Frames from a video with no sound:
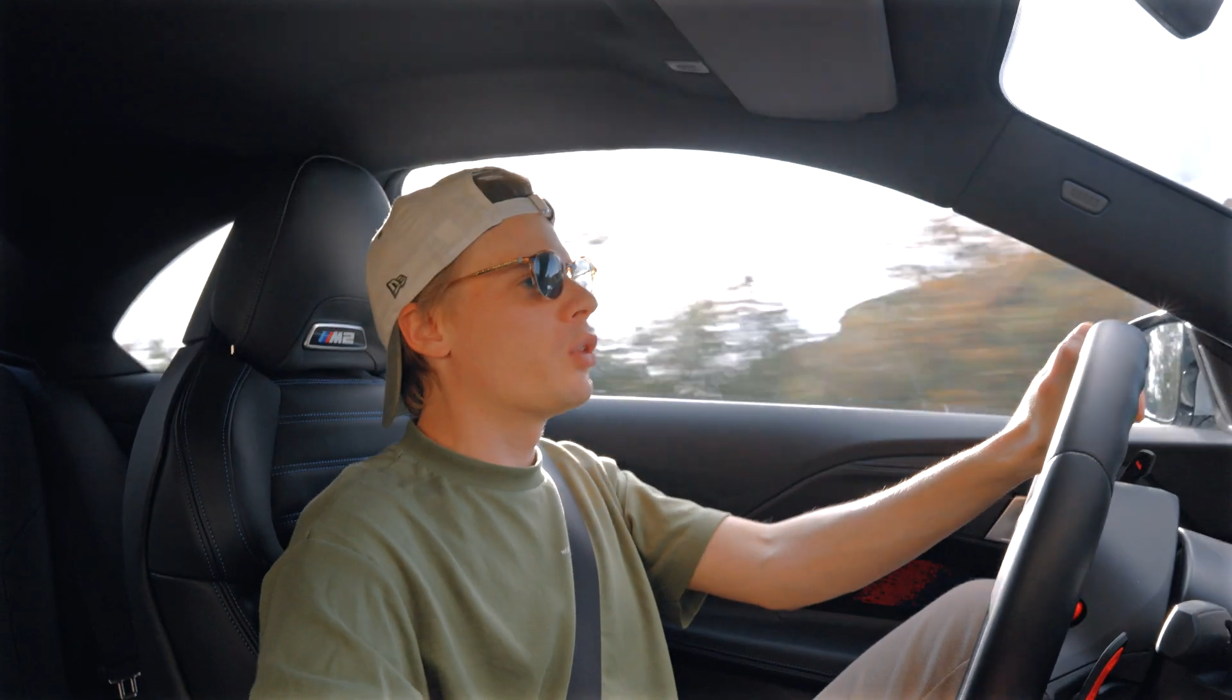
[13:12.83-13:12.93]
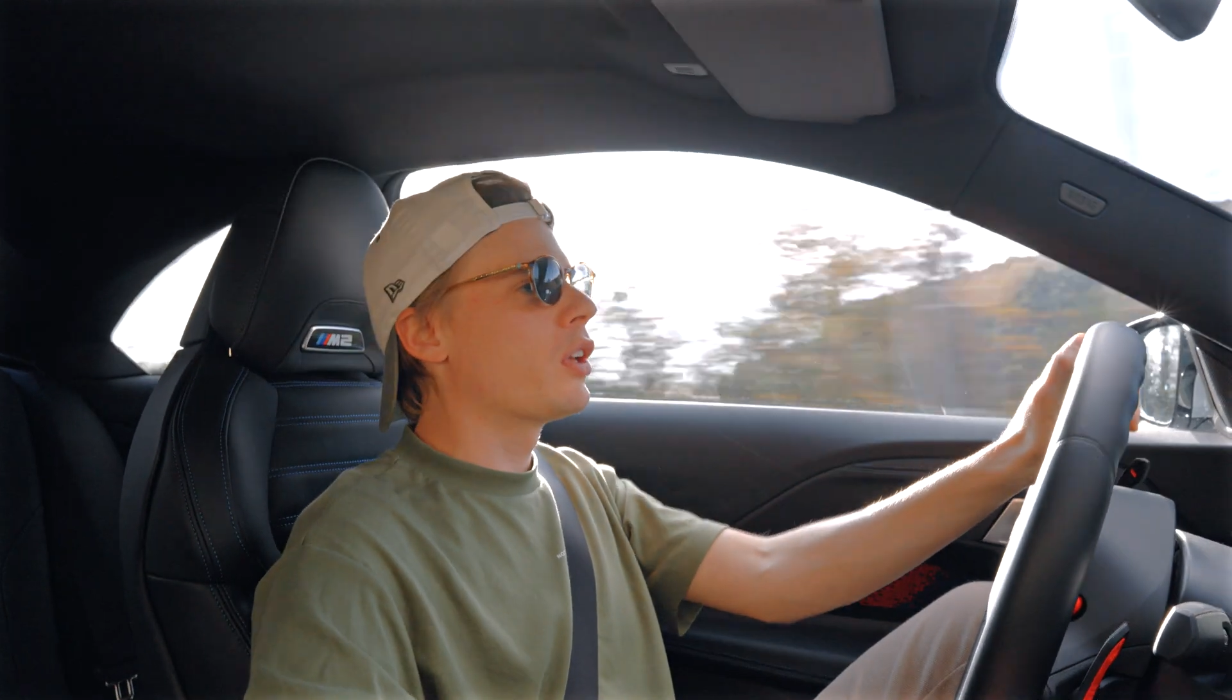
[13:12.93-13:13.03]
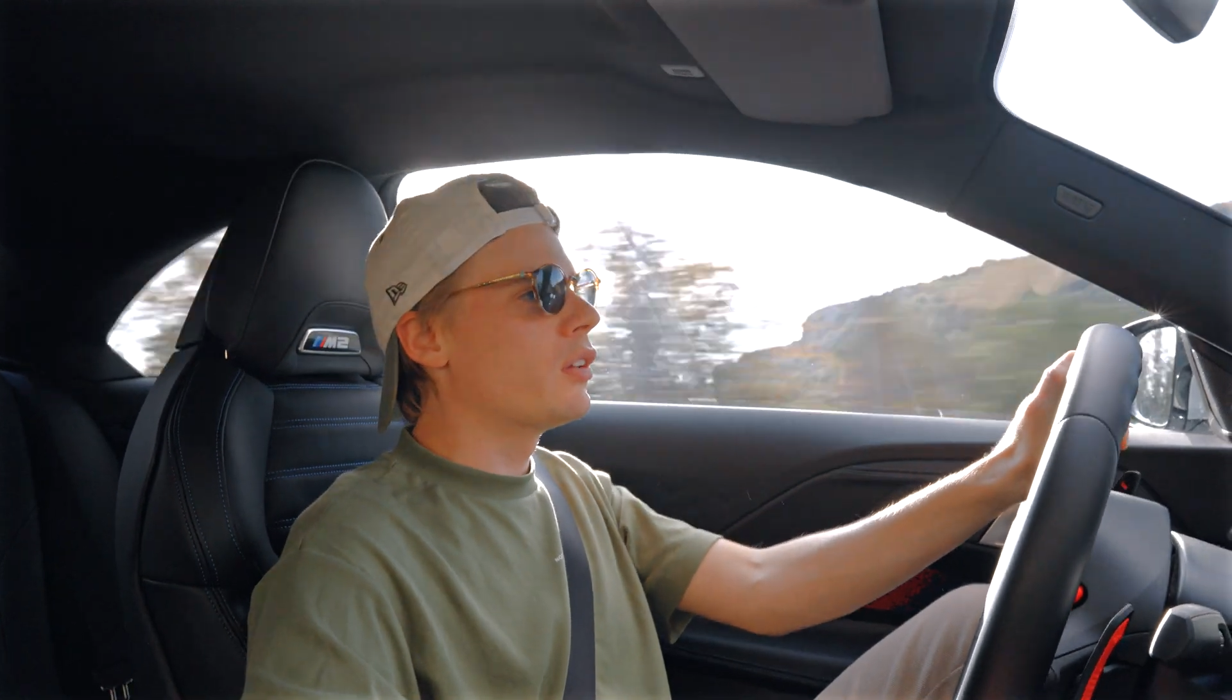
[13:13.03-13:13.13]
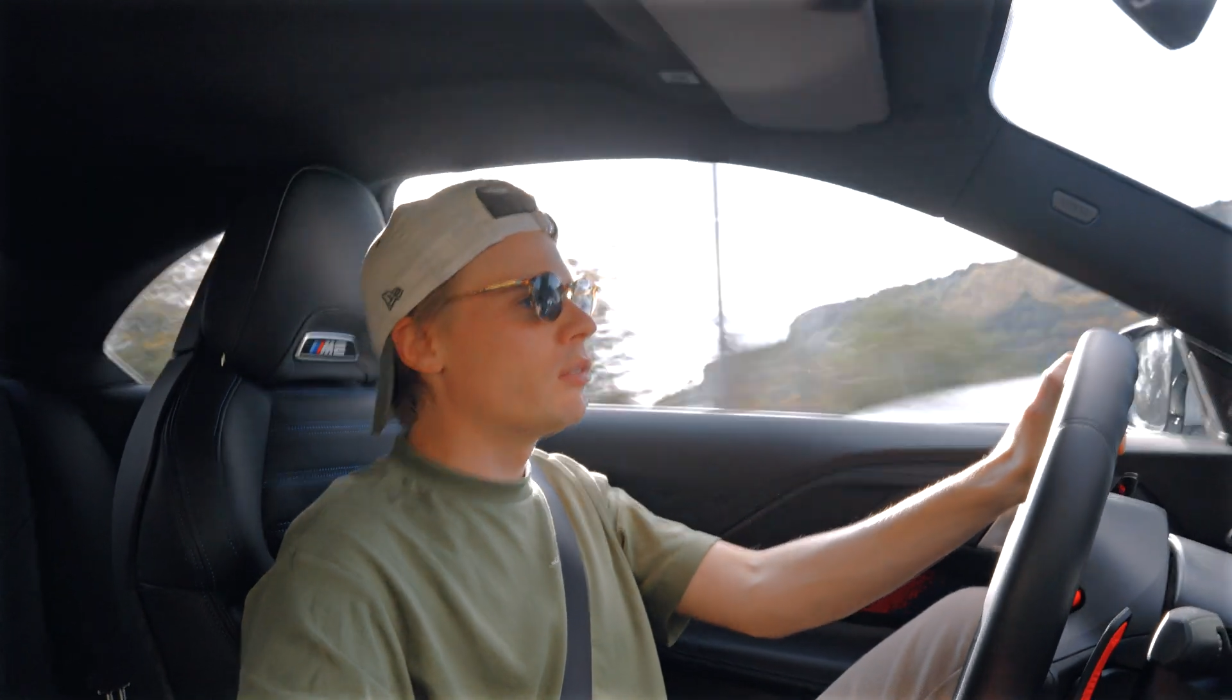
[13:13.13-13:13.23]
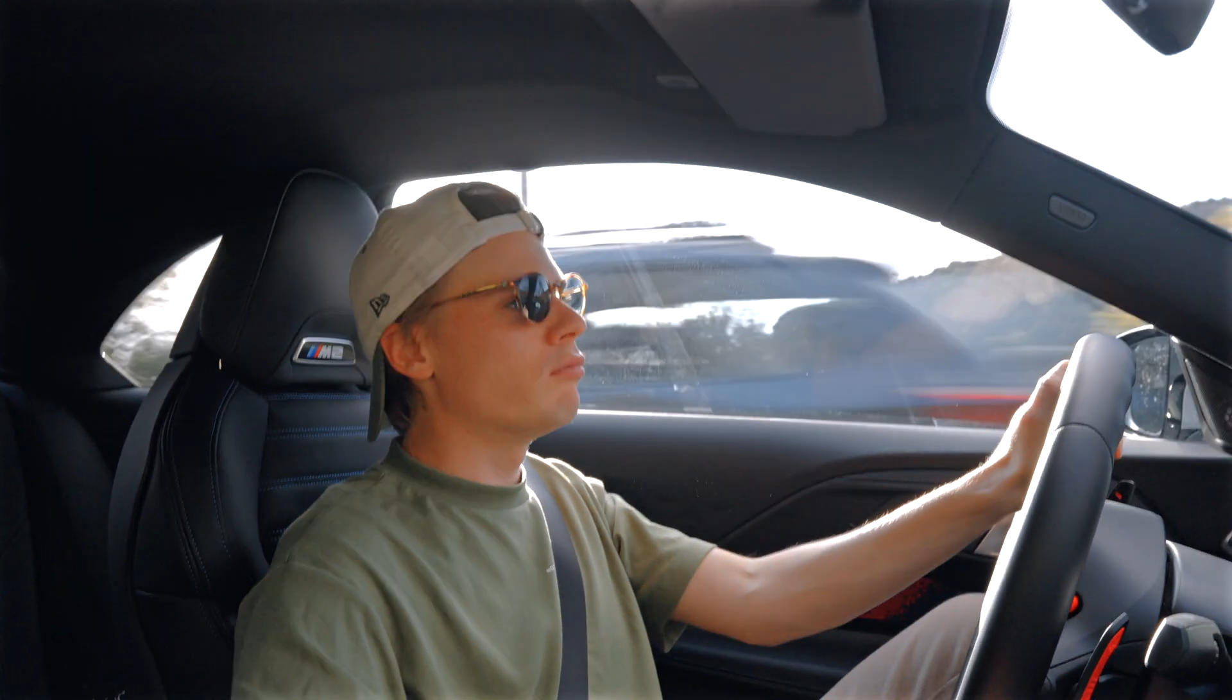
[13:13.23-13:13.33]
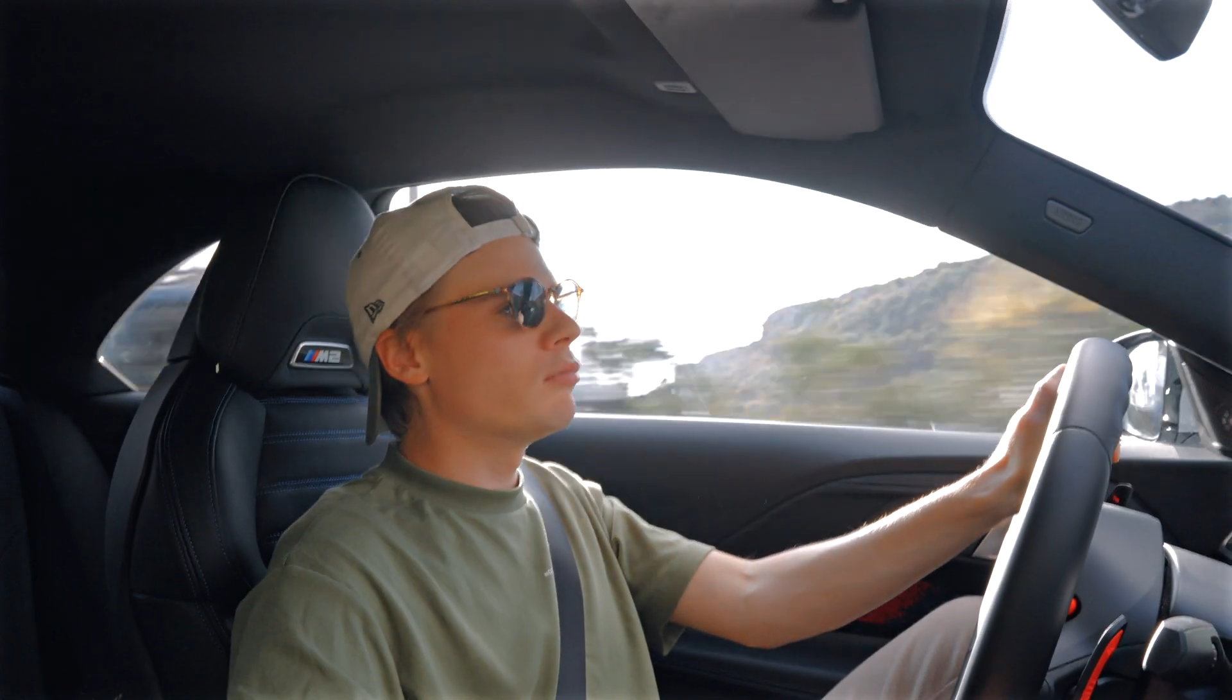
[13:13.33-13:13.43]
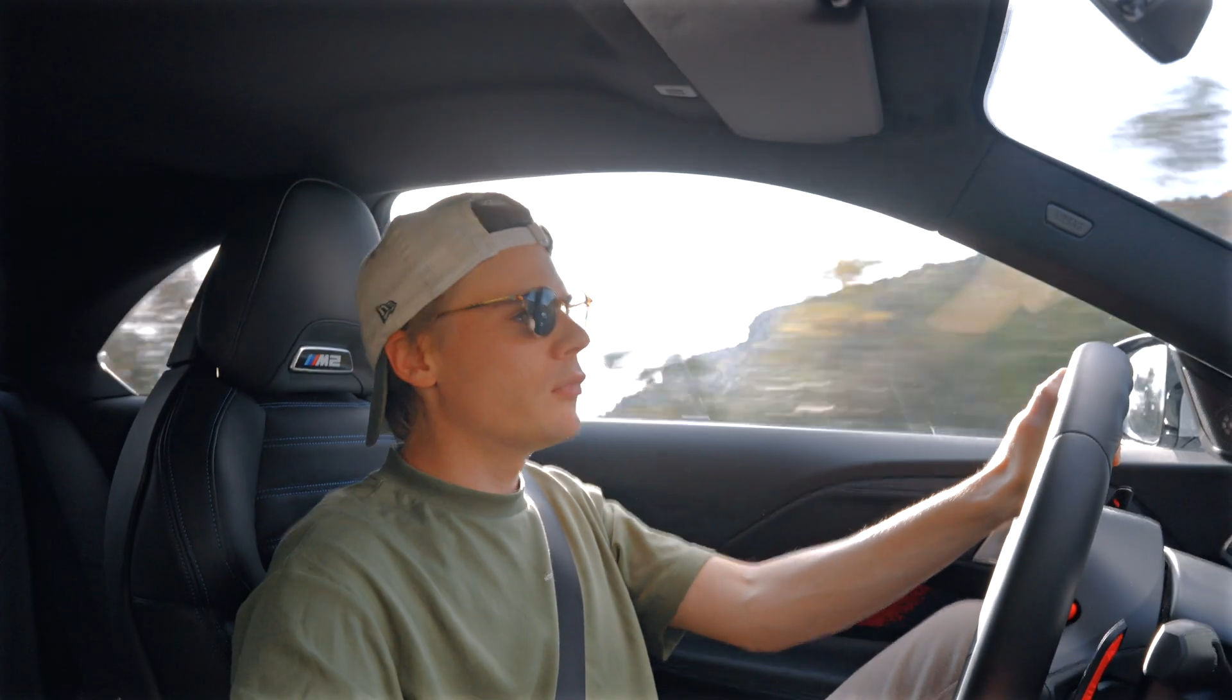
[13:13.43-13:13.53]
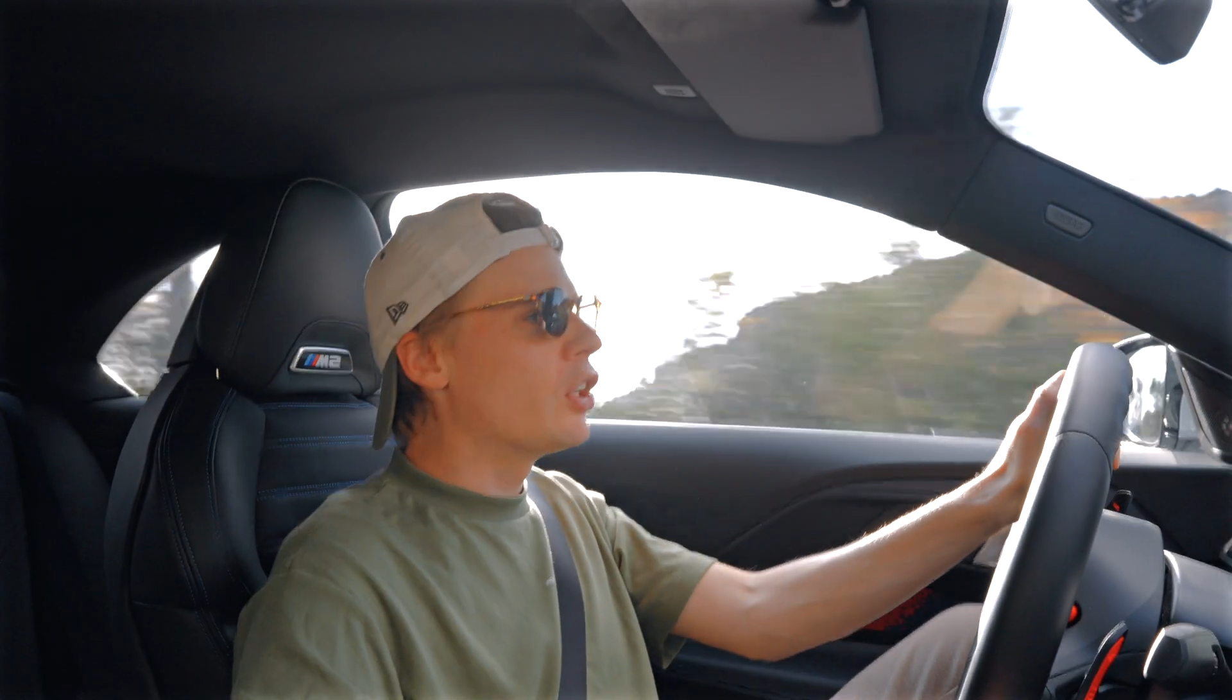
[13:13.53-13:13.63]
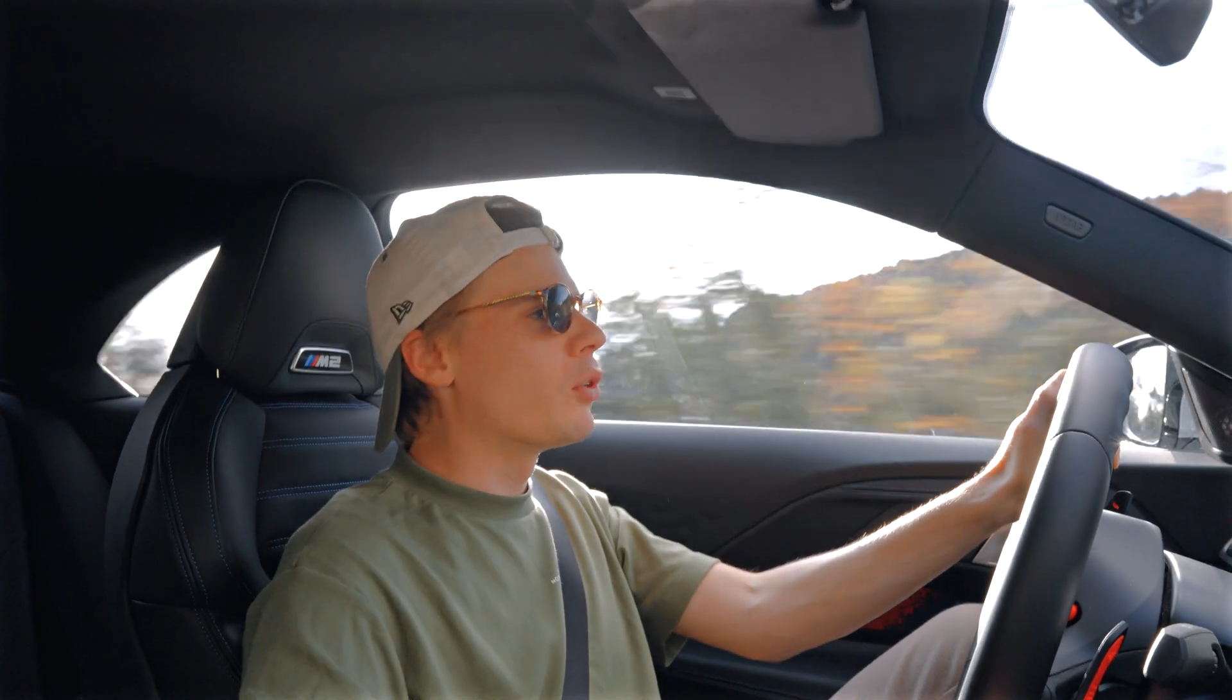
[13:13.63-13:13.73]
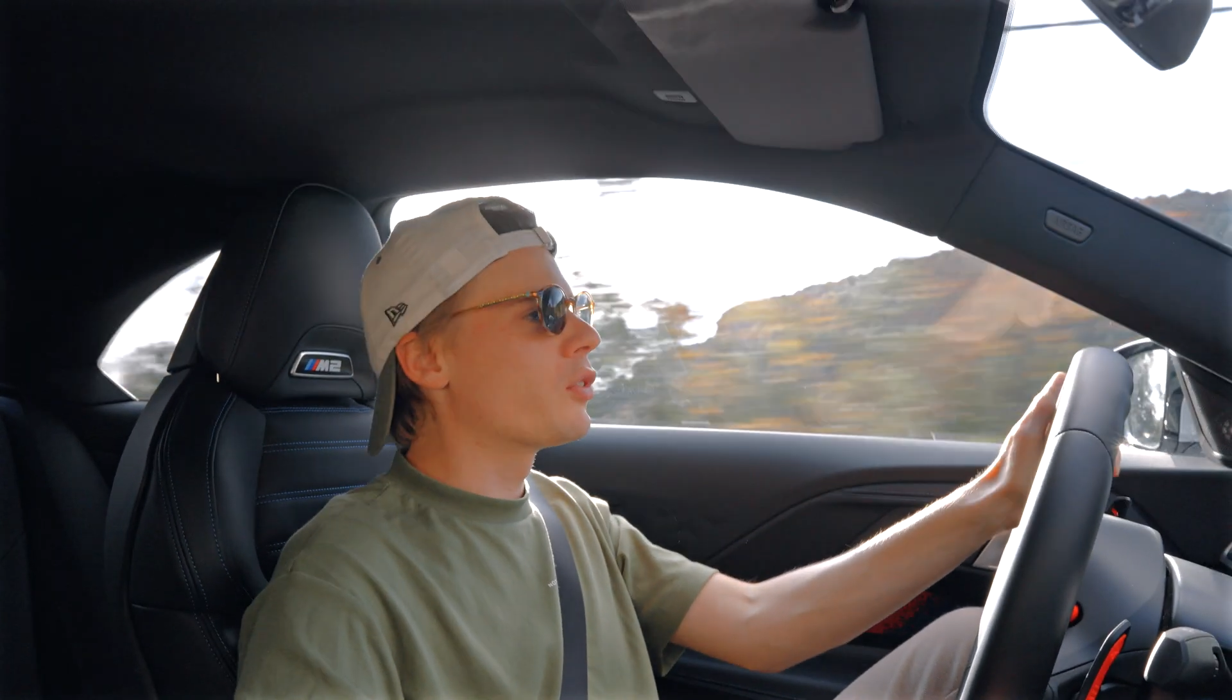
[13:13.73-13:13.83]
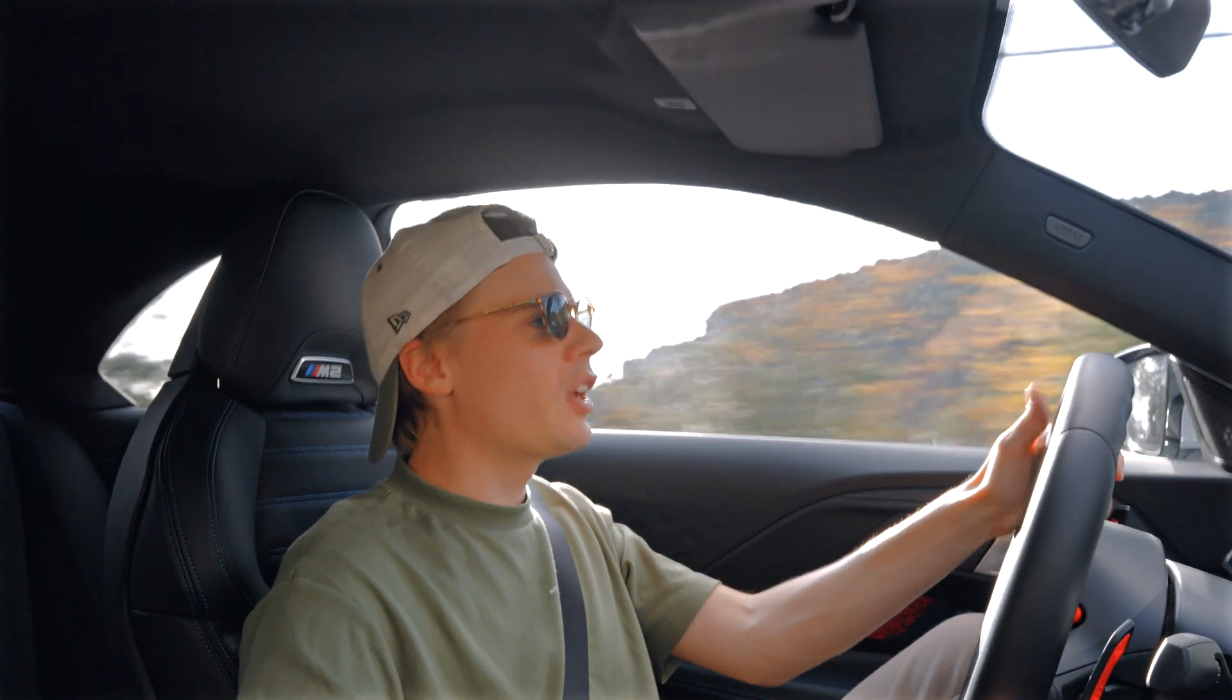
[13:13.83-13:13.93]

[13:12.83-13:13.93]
you can, you know,